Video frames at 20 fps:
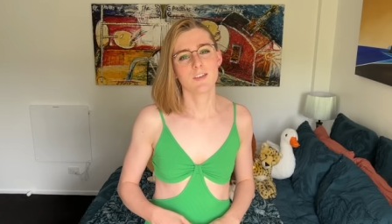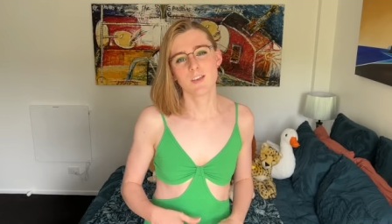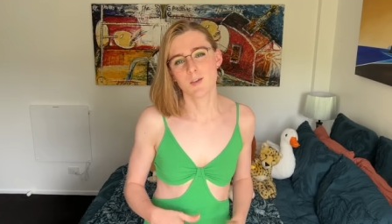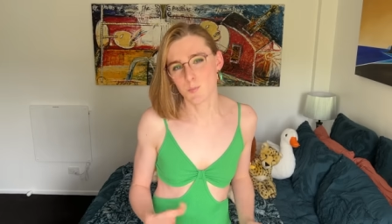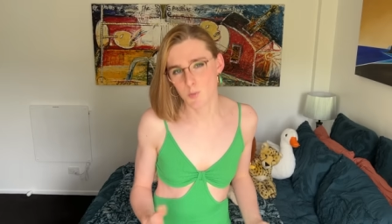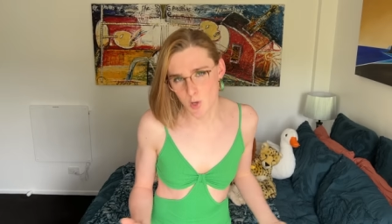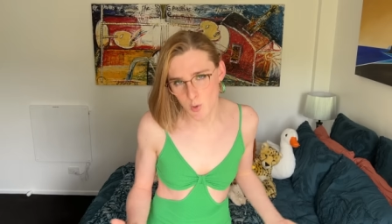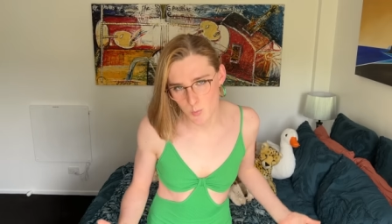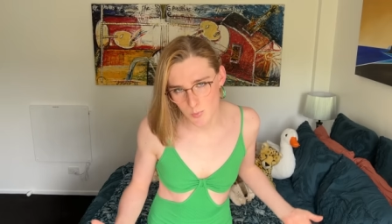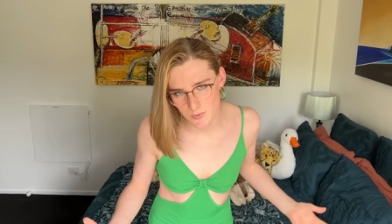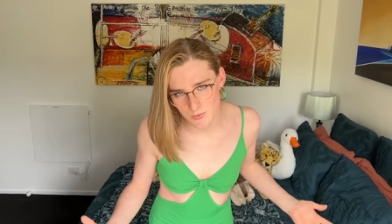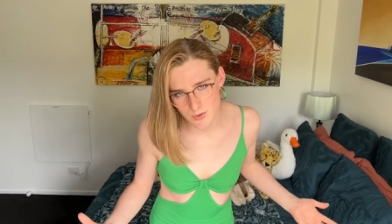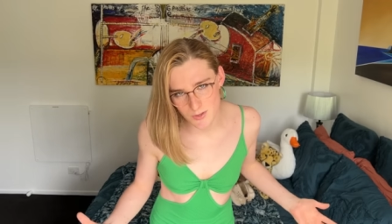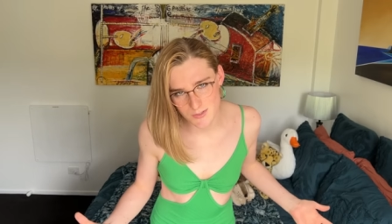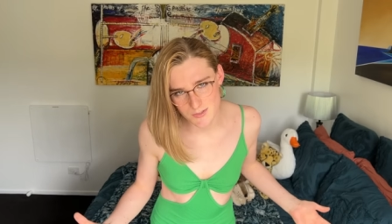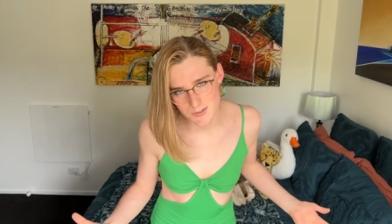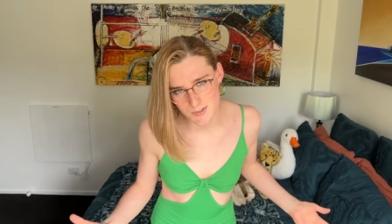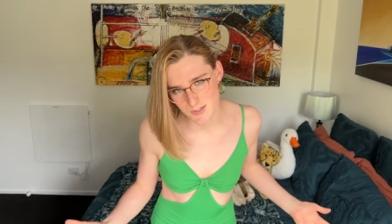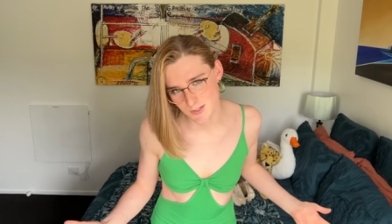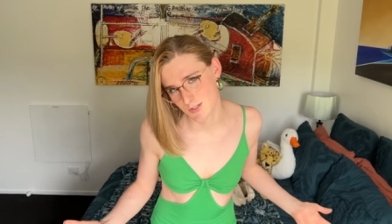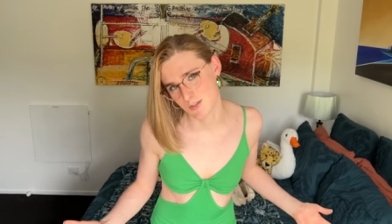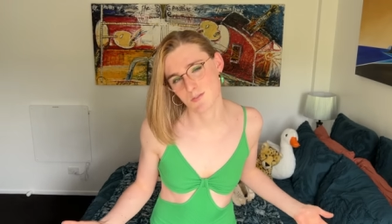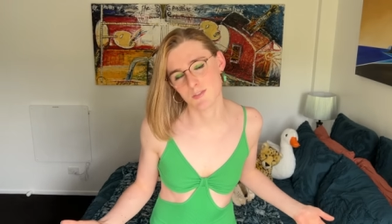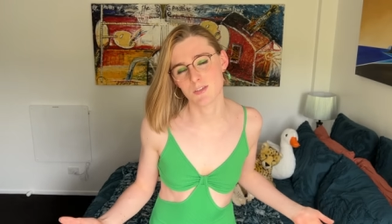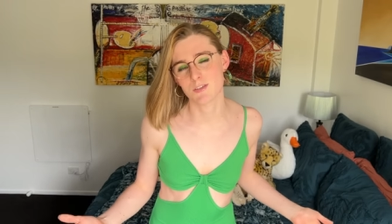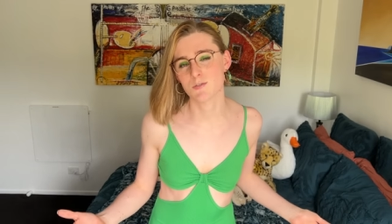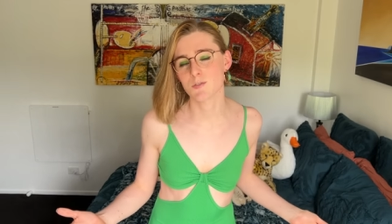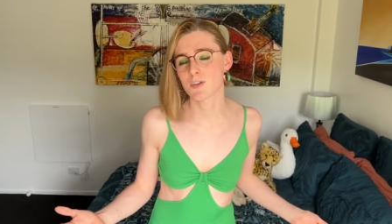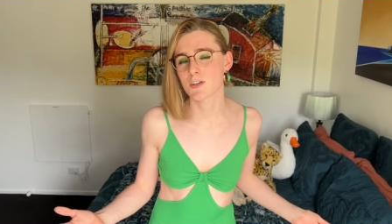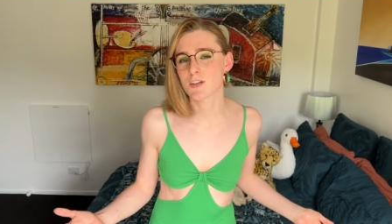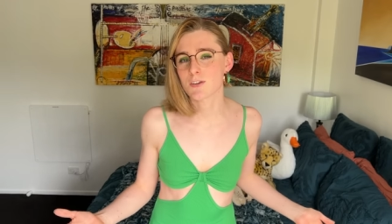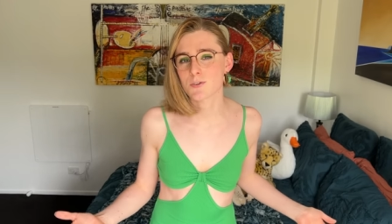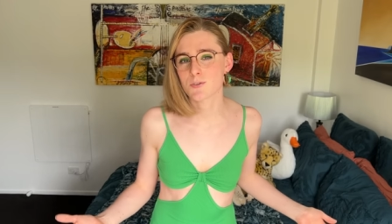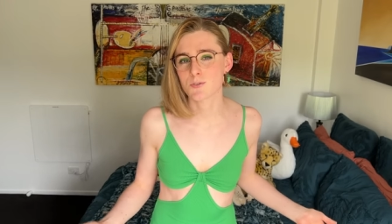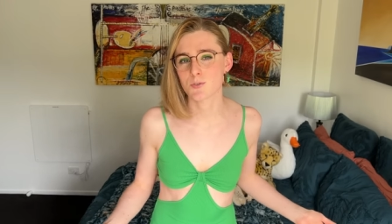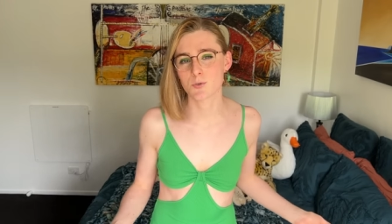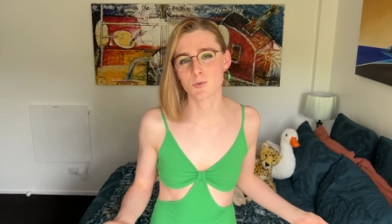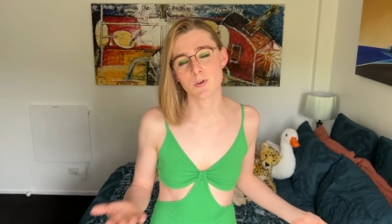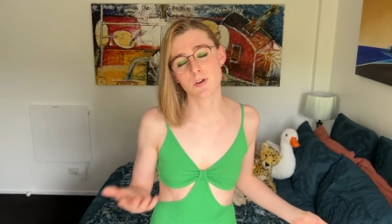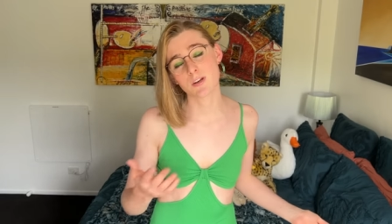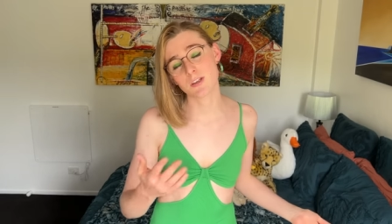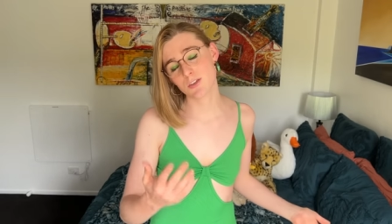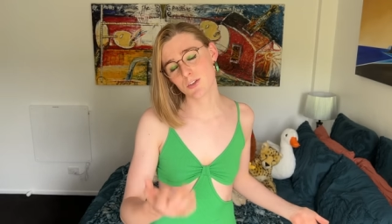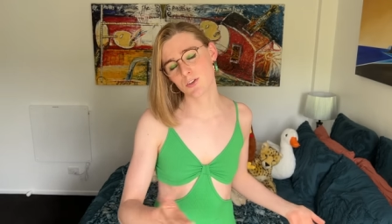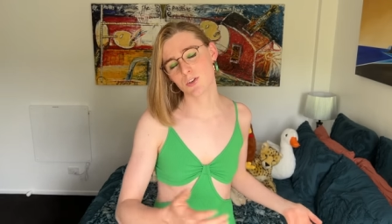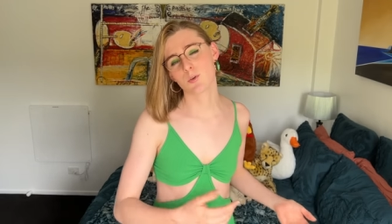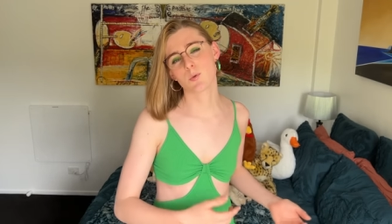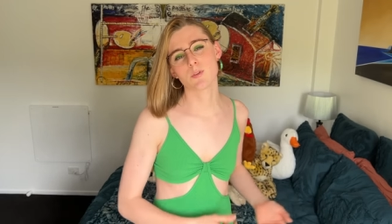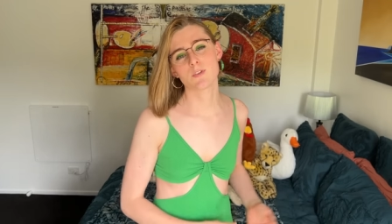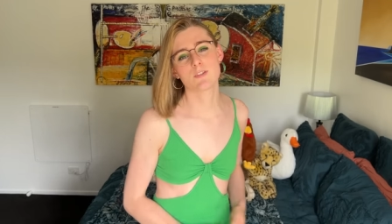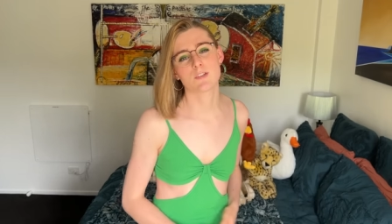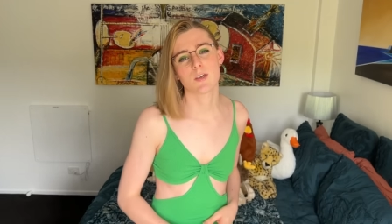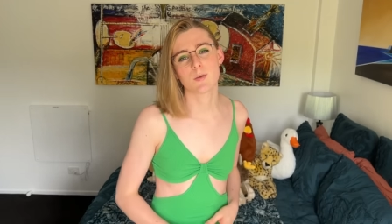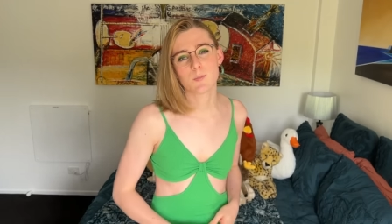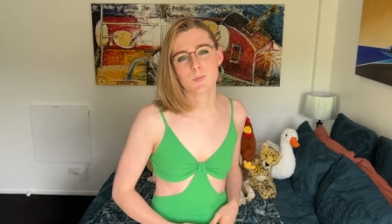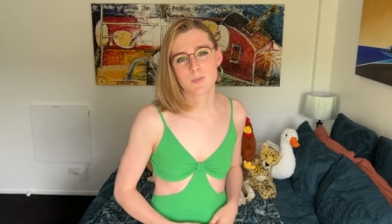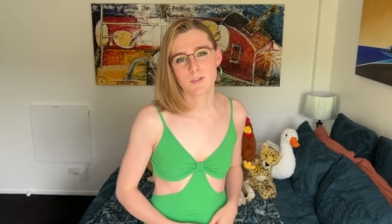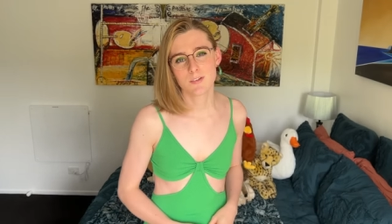Come on, we've done six of these videos already, you know what's up.